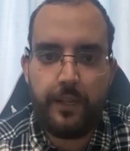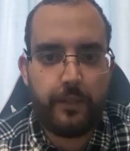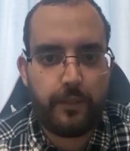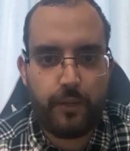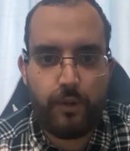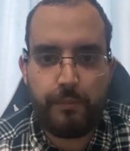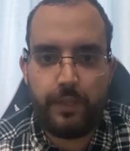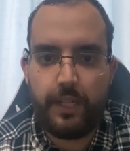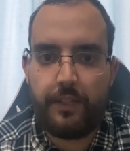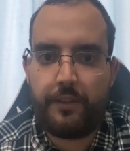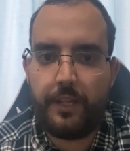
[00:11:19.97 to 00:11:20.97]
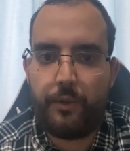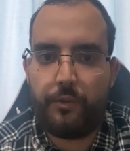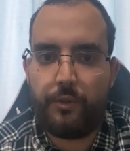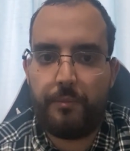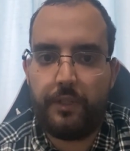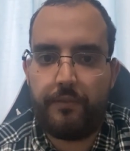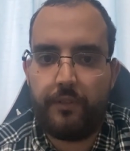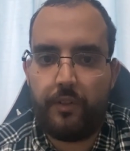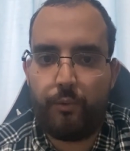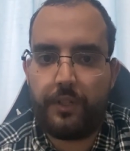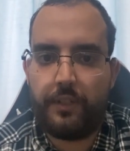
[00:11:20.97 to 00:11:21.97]
So yeah, thank you so much
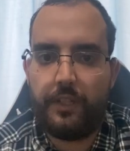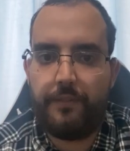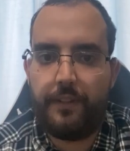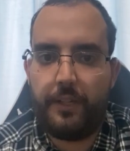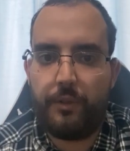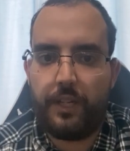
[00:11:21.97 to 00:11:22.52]
for watching this video,